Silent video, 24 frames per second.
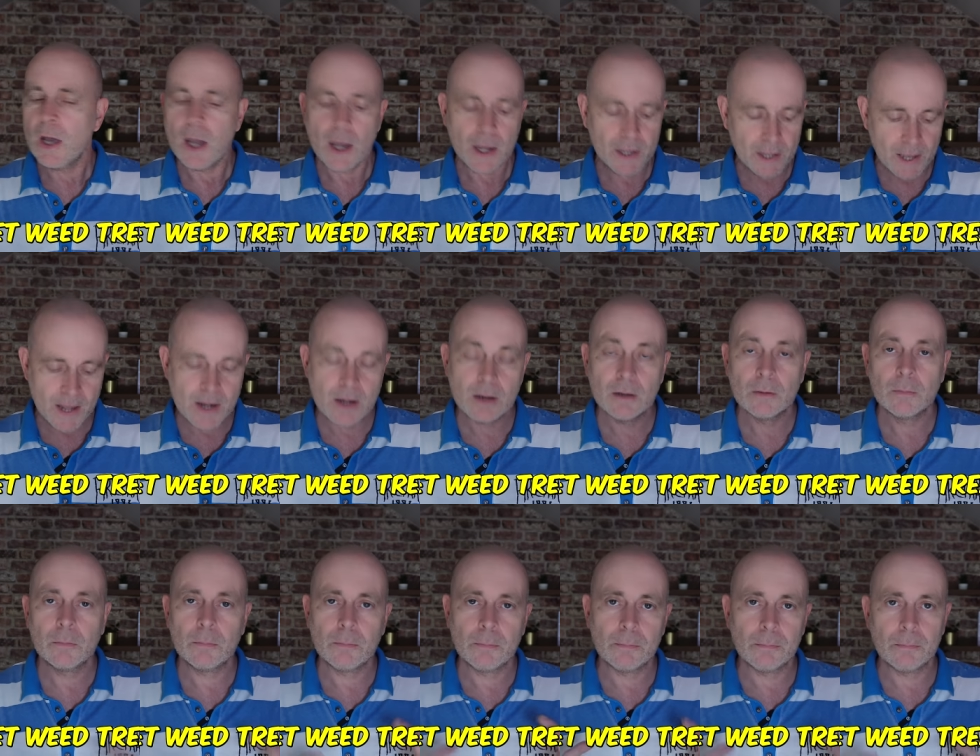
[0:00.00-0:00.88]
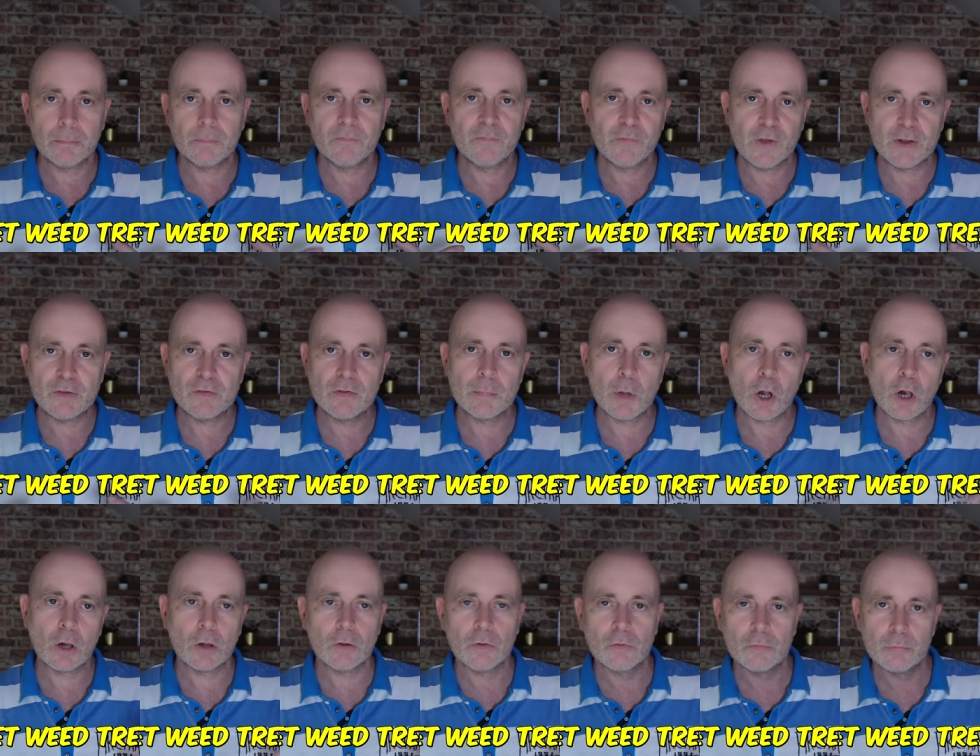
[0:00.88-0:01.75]
Again, fancy
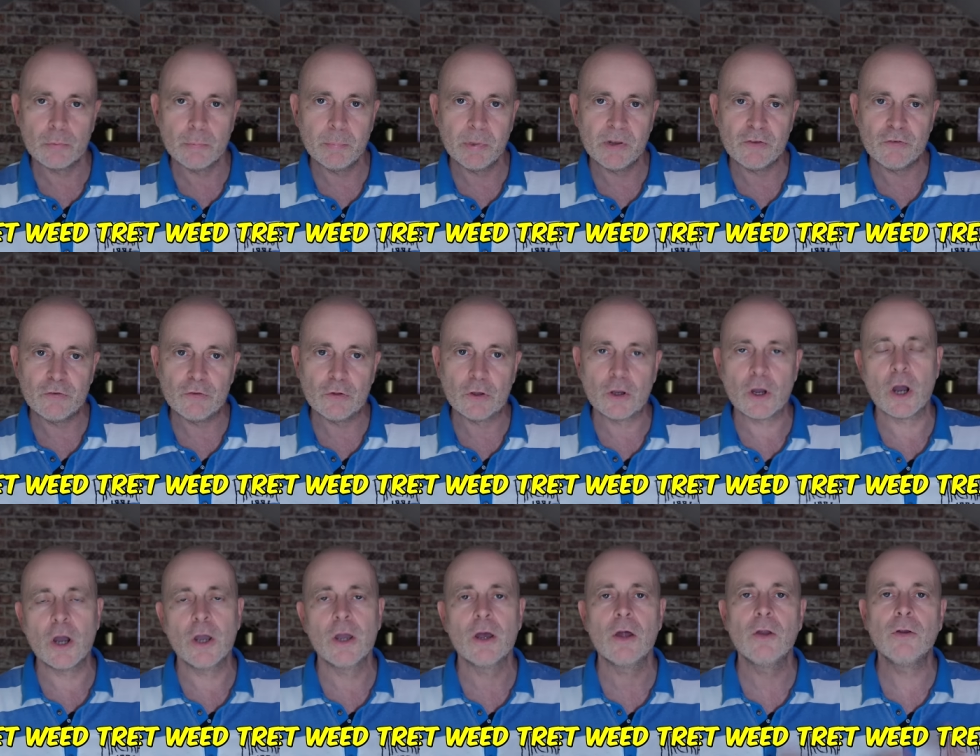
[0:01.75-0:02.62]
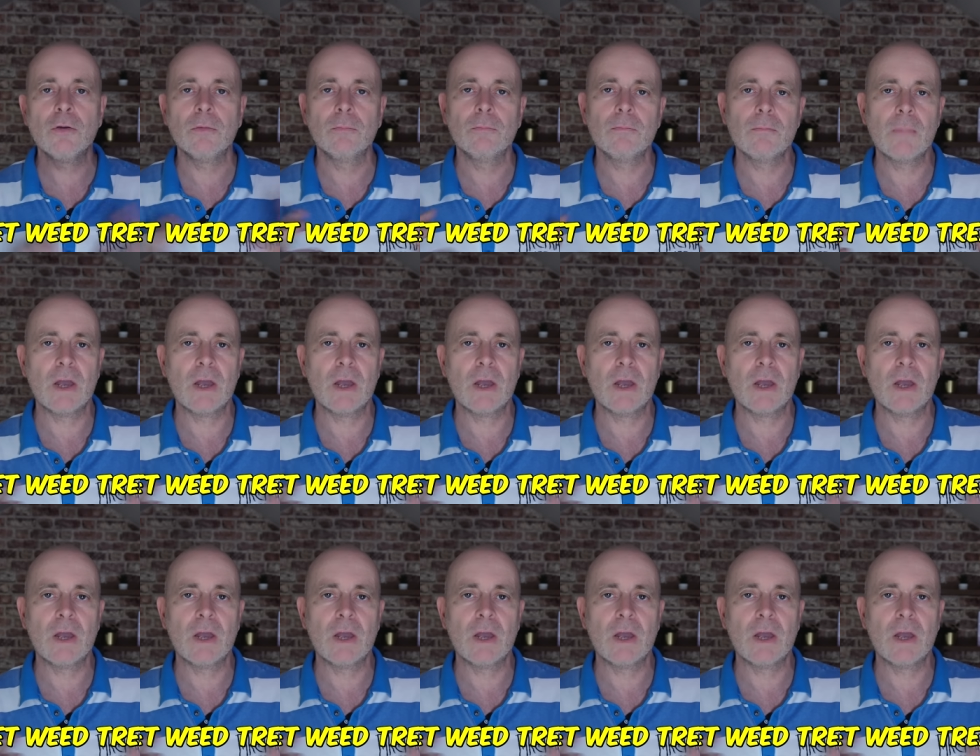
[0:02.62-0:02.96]
bottles with pictures of koi on,